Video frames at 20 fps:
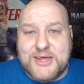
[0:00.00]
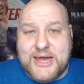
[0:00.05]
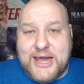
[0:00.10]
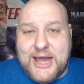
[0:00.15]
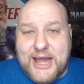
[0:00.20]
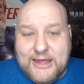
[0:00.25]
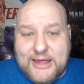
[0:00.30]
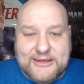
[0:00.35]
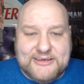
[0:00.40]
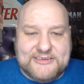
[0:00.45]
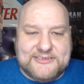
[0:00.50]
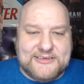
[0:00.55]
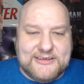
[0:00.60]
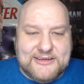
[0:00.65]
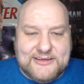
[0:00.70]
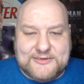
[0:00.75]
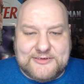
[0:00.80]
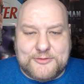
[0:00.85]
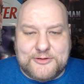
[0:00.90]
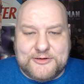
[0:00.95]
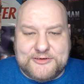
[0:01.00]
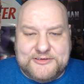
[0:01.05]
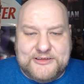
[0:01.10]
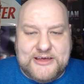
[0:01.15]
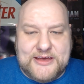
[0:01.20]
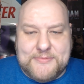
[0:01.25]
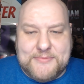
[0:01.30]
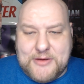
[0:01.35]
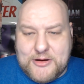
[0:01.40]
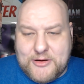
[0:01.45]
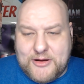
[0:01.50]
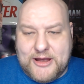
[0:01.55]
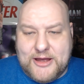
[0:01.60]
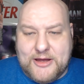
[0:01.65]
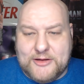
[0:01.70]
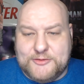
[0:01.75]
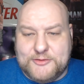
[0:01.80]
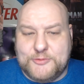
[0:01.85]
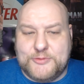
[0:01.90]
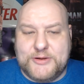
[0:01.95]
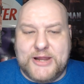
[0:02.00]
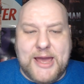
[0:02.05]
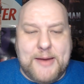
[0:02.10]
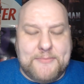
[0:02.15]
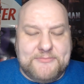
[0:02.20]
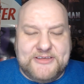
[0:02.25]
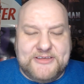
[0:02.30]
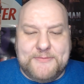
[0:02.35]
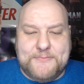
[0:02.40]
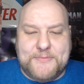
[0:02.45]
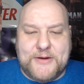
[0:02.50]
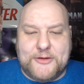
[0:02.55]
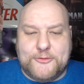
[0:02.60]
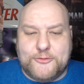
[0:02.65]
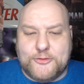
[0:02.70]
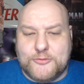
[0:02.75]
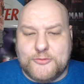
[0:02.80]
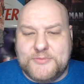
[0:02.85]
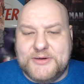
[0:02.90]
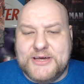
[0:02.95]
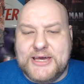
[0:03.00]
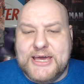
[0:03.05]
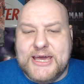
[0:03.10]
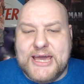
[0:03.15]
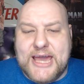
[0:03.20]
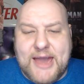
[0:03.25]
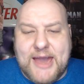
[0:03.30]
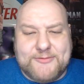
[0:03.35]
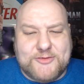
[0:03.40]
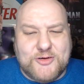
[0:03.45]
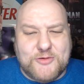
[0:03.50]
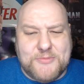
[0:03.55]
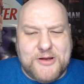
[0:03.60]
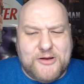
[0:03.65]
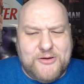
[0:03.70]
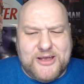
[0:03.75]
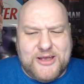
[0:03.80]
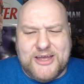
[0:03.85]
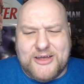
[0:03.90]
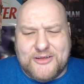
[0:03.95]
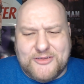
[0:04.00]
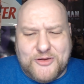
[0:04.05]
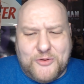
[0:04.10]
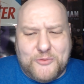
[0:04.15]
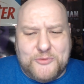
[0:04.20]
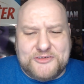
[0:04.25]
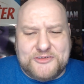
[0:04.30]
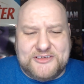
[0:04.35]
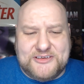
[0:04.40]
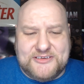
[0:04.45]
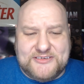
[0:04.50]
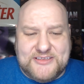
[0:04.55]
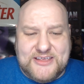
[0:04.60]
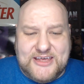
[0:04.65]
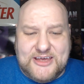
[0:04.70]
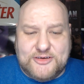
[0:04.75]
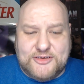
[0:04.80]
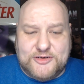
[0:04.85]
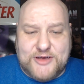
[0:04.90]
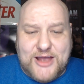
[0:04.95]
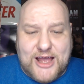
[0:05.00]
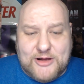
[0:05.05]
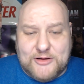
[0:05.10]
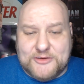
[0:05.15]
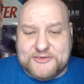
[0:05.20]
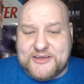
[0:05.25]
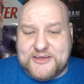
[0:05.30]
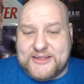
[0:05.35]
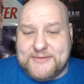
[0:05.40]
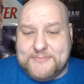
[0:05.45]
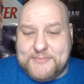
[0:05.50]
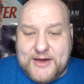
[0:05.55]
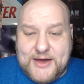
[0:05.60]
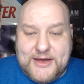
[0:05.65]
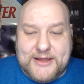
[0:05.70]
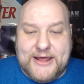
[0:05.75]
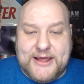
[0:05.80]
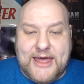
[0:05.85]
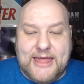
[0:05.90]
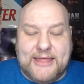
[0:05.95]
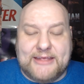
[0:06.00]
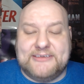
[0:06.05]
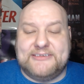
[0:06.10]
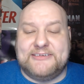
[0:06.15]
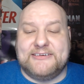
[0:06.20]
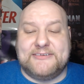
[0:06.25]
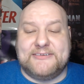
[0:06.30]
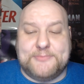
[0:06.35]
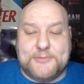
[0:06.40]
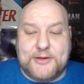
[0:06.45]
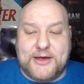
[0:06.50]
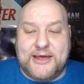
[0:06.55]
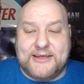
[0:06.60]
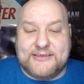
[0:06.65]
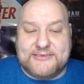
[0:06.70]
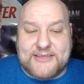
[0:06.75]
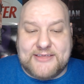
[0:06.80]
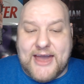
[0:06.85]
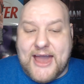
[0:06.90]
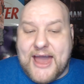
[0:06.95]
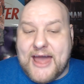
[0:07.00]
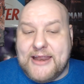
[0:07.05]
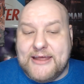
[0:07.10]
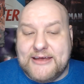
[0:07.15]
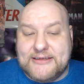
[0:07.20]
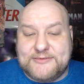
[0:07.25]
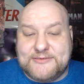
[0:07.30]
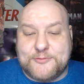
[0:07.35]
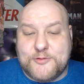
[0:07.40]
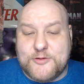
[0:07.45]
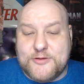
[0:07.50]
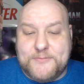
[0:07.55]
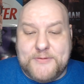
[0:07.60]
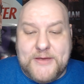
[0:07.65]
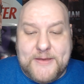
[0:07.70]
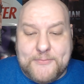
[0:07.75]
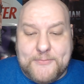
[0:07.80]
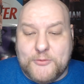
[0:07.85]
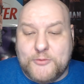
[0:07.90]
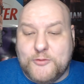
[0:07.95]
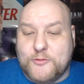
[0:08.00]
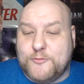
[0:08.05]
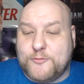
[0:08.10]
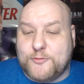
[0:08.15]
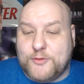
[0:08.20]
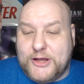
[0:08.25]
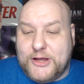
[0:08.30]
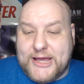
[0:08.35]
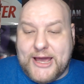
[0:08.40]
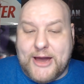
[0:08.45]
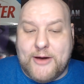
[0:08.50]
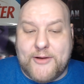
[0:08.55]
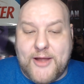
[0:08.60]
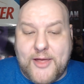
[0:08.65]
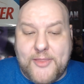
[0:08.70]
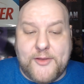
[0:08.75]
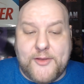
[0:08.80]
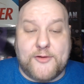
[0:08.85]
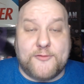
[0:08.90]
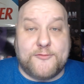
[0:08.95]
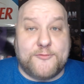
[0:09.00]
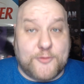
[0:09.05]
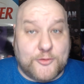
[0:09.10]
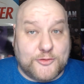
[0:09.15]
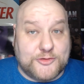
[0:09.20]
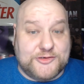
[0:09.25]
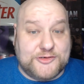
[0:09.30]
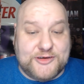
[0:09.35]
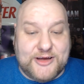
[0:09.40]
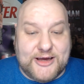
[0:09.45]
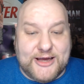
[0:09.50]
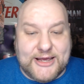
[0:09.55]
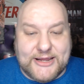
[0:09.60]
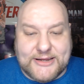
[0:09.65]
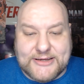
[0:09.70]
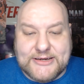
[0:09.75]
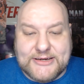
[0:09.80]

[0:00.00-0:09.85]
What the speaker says: Ellis leads Christy and Marielle to an empty bedroom. After Marielle notices the shackles on the bed, Ellis explains that it's for the people who freak out on their first night.